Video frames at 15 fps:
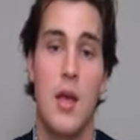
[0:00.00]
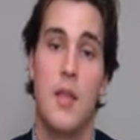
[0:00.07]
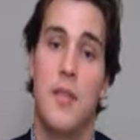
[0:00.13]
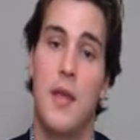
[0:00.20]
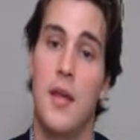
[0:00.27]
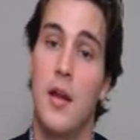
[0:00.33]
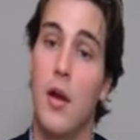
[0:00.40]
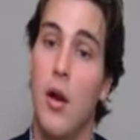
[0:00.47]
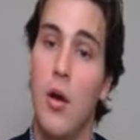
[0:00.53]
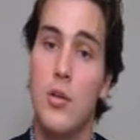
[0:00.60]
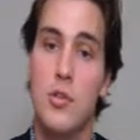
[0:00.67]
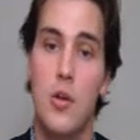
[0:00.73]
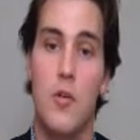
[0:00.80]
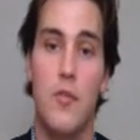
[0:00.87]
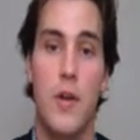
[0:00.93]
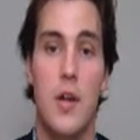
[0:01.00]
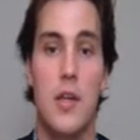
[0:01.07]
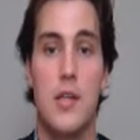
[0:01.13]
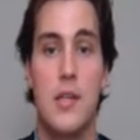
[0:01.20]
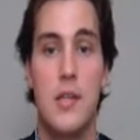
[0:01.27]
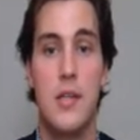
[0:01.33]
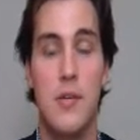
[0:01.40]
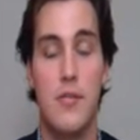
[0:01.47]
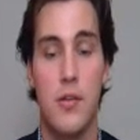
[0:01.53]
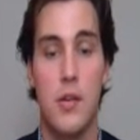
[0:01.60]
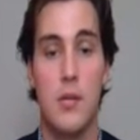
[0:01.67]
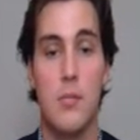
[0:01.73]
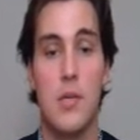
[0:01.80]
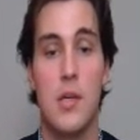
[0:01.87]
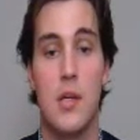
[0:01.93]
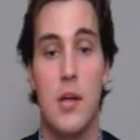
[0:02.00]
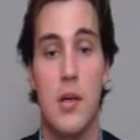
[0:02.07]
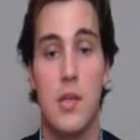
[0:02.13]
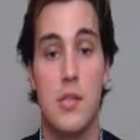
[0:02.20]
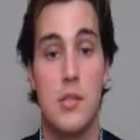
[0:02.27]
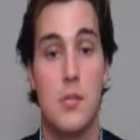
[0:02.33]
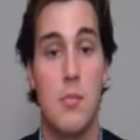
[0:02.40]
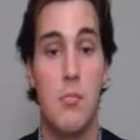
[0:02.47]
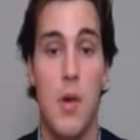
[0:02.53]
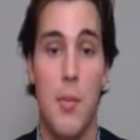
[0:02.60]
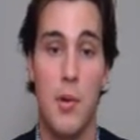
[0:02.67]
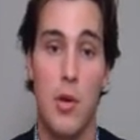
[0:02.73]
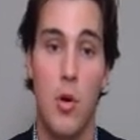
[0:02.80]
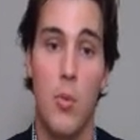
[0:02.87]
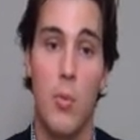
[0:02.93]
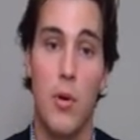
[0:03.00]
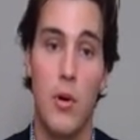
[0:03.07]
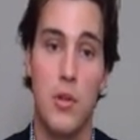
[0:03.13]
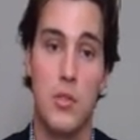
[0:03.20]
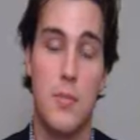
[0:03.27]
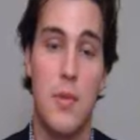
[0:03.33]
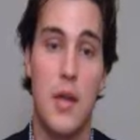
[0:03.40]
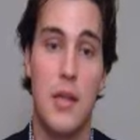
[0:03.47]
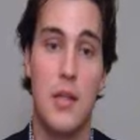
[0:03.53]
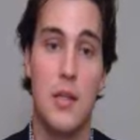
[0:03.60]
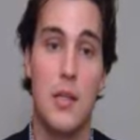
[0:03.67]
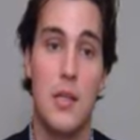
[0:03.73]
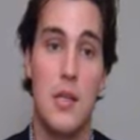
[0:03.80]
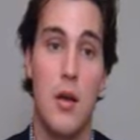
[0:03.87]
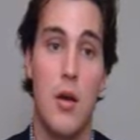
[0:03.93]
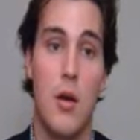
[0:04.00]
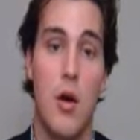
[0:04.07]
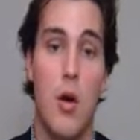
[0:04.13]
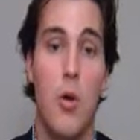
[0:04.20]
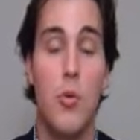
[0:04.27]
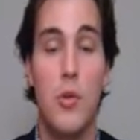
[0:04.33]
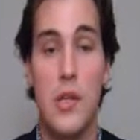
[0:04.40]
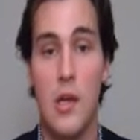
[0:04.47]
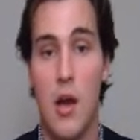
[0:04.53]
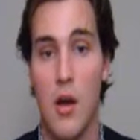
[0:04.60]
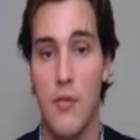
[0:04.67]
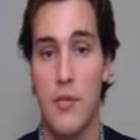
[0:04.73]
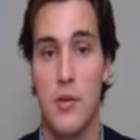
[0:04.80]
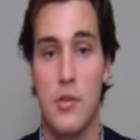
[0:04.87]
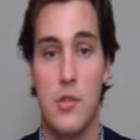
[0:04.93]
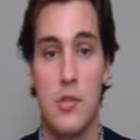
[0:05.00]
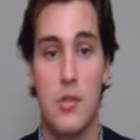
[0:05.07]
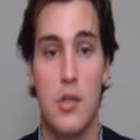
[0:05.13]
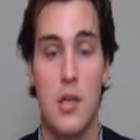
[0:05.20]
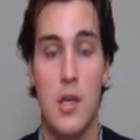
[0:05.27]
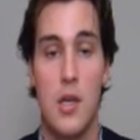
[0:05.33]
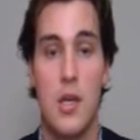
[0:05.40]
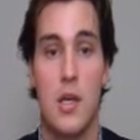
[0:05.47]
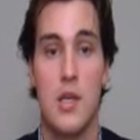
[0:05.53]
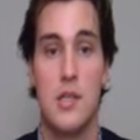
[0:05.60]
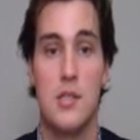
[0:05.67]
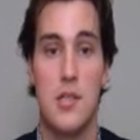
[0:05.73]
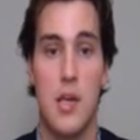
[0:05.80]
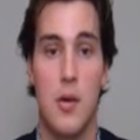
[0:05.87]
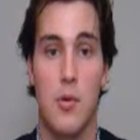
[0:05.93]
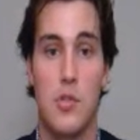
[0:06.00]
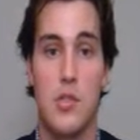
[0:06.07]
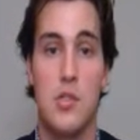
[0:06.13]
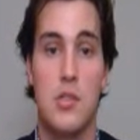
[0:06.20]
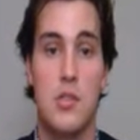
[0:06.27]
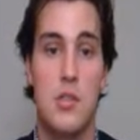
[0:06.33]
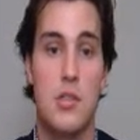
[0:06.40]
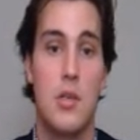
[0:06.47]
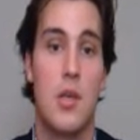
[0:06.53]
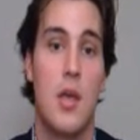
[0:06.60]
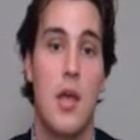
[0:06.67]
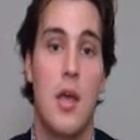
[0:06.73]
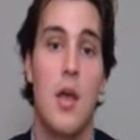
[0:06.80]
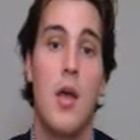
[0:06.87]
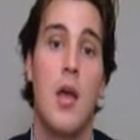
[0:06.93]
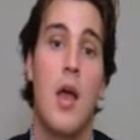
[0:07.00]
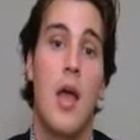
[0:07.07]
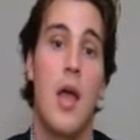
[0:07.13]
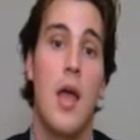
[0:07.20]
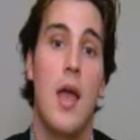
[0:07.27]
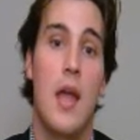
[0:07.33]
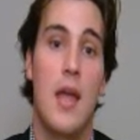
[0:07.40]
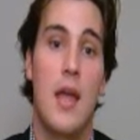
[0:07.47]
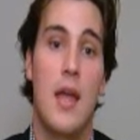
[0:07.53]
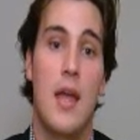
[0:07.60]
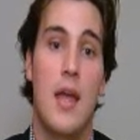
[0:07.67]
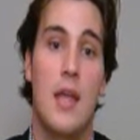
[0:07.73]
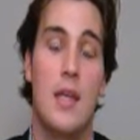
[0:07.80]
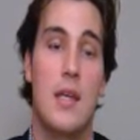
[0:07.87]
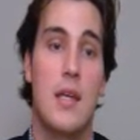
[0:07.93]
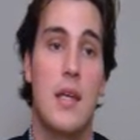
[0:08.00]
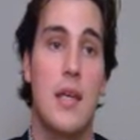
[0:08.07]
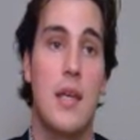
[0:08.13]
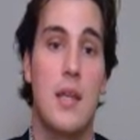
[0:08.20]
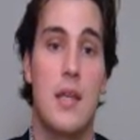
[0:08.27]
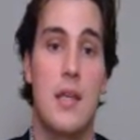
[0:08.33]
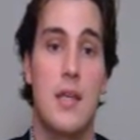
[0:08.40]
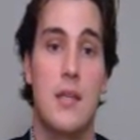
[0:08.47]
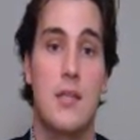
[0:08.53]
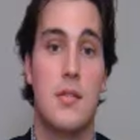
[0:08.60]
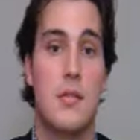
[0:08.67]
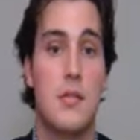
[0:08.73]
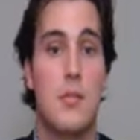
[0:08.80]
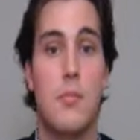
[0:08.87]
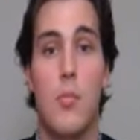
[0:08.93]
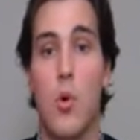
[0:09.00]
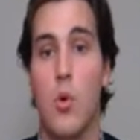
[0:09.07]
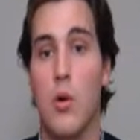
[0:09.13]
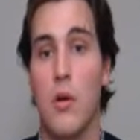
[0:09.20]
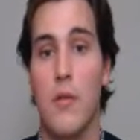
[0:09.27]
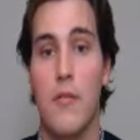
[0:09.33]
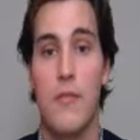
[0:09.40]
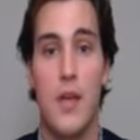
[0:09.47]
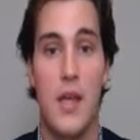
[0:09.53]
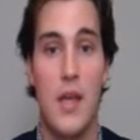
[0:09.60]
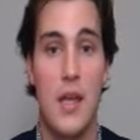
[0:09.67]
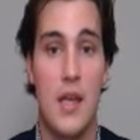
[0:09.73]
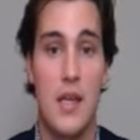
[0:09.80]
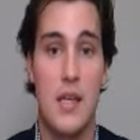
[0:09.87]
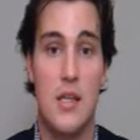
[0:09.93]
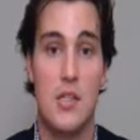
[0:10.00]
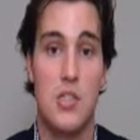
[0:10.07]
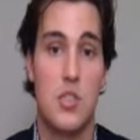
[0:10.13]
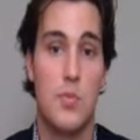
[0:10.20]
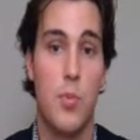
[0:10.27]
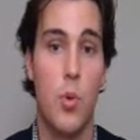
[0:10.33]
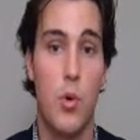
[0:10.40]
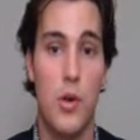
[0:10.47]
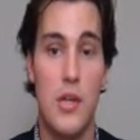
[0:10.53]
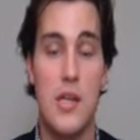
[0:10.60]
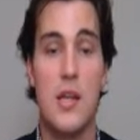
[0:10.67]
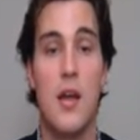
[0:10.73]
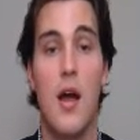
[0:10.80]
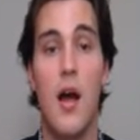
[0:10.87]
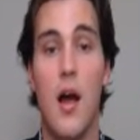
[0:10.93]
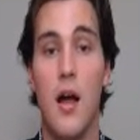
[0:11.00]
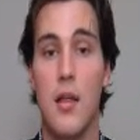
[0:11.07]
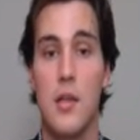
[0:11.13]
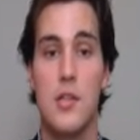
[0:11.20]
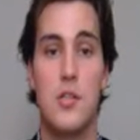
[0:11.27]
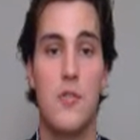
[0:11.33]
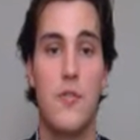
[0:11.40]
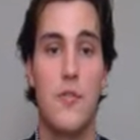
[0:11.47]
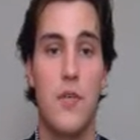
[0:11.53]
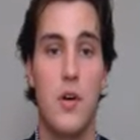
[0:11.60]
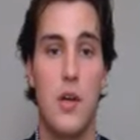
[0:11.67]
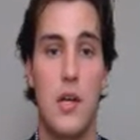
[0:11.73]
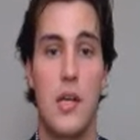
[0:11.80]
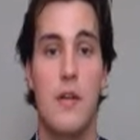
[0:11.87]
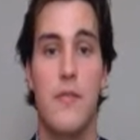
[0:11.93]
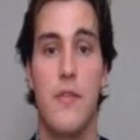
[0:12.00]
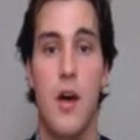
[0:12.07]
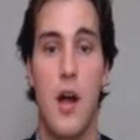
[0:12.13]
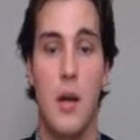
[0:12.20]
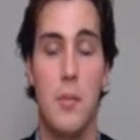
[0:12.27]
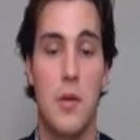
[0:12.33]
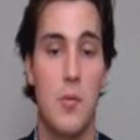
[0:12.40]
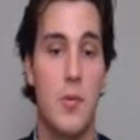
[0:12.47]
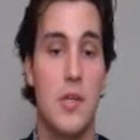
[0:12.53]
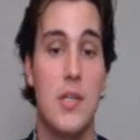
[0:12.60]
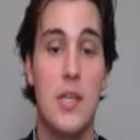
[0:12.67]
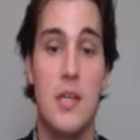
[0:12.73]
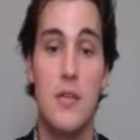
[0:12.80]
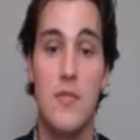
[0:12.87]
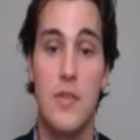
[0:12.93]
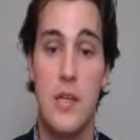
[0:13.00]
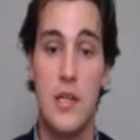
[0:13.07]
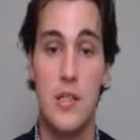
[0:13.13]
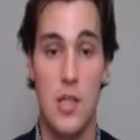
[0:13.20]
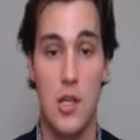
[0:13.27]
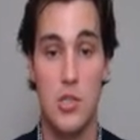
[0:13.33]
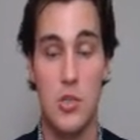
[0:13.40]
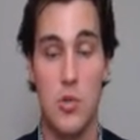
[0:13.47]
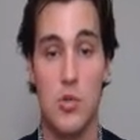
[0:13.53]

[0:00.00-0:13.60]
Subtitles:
they are also very different because Mama Goldberg's mainly only offers sandwiches and is more of a sporty college fun environment with TVs that show